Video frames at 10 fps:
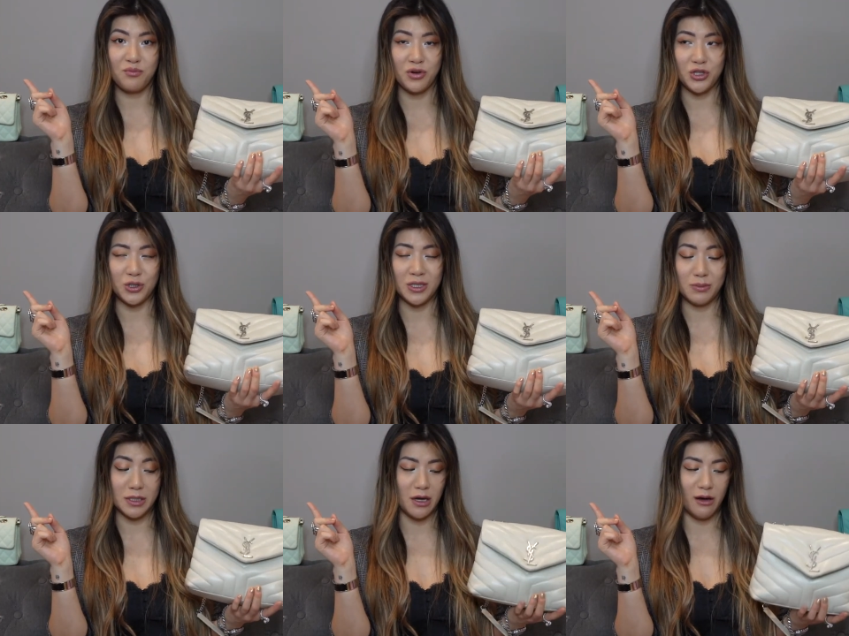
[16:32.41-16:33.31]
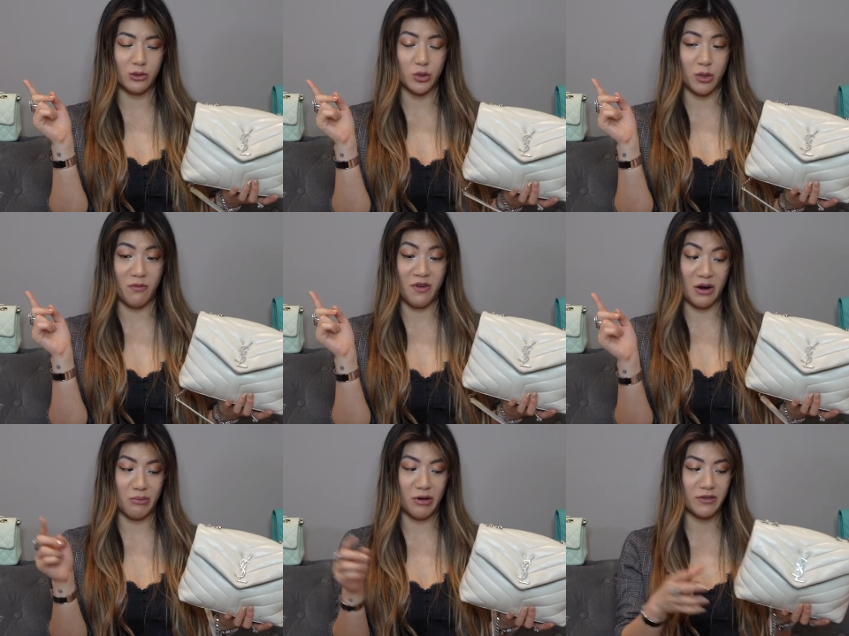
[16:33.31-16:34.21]
produce some scuffs, which I'm
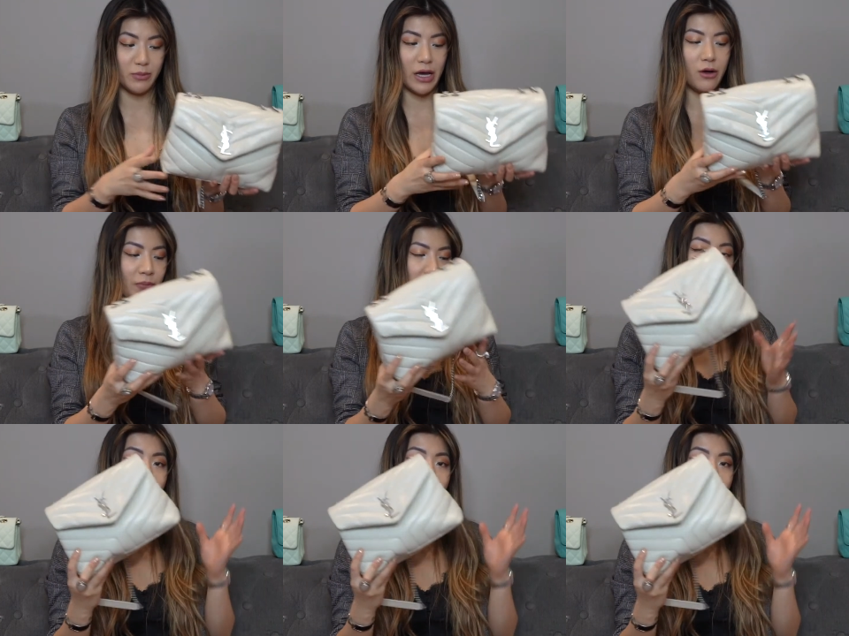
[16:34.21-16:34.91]
very miffed about.